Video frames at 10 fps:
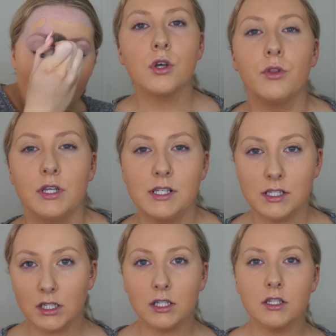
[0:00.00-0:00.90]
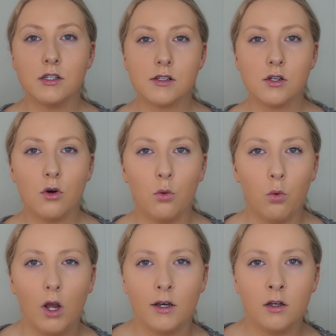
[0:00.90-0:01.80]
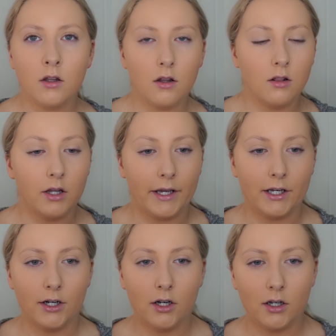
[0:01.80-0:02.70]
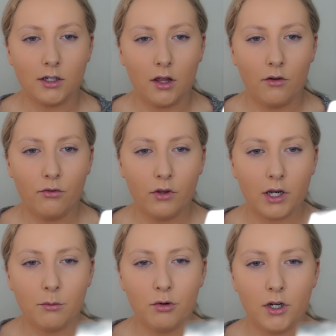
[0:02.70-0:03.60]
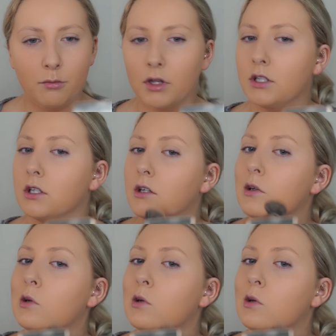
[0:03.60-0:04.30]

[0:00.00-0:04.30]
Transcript: So this is 1 layer, and I feel like I'm pretty blended.